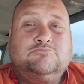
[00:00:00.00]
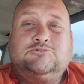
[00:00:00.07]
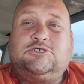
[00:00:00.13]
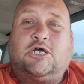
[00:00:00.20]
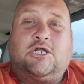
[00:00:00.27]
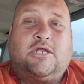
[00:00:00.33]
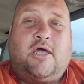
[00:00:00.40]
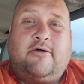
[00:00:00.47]

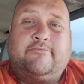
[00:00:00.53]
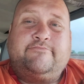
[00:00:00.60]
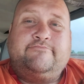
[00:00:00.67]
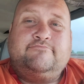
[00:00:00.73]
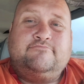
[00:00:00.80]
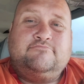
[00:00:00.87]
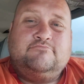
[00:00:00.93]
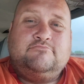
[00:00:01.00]
Shut it down.
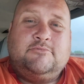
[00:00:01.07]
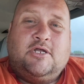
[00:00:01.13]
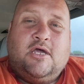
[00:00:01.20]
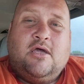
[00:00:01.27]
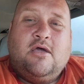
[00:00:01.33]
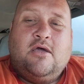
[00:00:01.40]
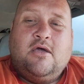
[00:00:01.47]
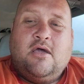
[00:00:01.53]

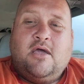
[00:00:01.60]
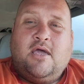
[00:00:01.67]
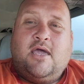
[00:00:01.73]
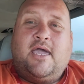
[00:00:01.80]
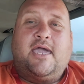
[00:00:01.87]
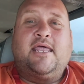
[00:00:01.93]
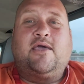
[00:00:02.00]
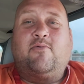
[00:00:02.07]

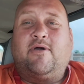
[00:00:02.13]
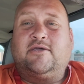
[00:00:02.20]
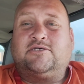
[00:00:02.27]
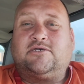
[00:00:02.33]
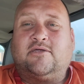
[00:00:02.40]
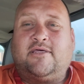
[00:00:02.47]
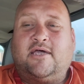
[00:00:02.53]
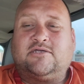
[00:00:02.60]
Anyway,
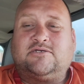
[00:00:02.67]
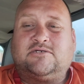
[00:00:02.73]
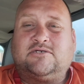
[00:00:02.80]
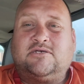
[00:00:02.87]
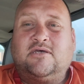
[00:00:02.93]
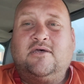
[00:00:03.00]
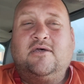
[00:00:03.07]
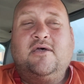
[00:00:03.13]
so
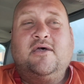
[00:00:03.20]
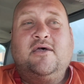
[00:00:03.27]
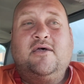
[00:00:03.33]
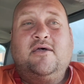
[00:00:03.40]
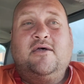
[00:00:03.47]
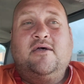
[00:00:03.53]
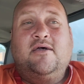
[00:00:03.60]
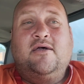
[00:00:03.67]
that's
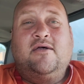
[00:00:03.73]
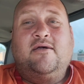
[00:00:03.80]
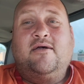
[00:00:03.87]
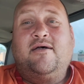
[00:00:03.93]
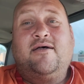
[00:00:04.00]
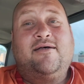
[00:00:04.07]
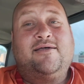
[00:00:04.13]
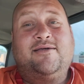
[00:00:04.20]

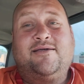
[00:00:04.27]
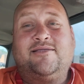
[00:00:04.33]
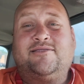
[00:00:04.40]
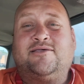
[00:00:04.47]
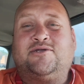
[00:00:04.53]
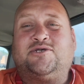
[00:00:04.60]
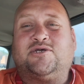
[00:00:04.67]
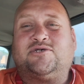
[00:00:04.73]

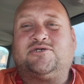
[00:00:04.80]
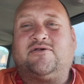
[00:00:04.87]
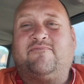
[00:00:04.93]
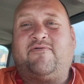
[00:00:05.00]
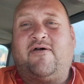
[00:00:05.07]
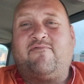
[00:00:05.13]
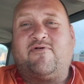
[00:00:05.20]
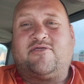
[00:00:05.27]
the gist
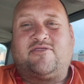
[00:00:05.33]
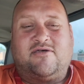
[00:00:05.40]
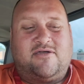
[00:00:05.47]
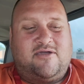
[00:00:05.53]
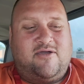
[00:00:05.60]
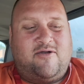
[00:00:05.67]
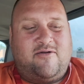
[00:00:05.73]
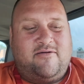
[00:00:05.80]
of
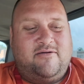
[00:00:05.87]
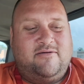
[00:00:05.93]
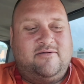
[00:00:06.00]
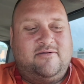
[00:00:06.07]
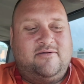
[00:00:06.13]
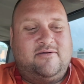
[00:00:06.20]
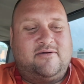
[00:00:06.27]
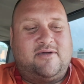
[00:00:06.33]
everything here.
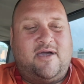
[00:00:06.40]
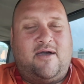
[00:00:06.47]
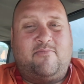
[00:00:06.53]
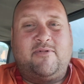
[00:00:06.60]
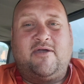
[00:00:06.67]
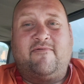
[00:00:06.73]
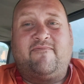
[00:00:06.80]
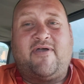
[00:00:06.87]
got
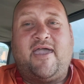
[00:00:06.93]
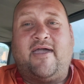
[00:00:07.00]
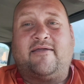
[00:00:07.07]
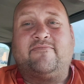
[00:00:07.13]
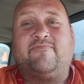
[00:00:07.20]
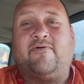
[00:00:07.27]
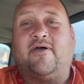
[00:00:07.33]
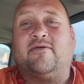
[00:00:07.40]
me a
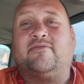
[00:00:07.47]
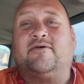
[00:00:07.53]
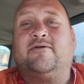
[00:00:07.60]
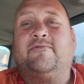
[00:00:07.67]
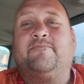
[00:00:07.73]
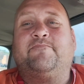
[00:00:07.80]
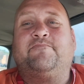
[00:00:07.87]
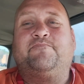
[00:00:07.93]
van finally.
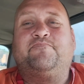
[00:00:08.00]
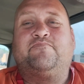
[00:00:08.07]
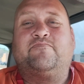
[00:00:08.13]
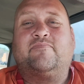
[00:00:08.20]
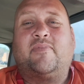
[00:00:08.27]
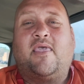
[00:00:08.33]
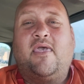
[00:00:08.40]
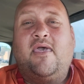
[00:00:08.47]

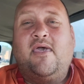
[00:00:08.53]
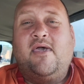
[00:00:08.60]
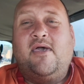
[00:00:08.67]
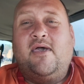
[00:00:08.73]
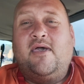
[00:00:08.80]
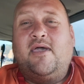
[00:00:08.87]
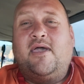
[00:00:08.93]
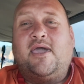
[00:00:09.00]

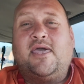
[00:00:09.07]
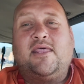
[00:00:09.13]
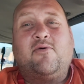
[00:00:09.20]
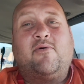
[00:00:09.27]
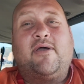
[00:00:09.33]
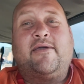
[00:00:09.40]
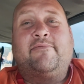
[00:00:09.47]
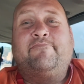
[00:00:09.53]

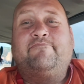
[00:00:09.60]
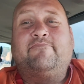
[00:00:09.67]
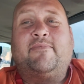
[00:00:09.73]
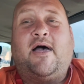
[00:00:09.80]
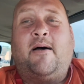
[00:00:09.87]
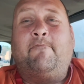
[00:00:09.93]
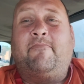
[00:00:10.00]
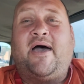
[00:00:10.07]
Anyway,
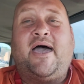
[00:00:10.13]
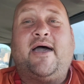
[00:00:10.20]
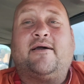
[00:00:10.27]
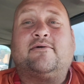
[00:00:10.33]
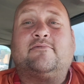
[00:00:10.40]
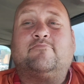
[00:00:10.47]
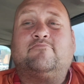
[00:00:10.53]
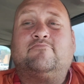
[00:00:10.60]
I'm
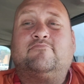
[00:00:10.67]
back.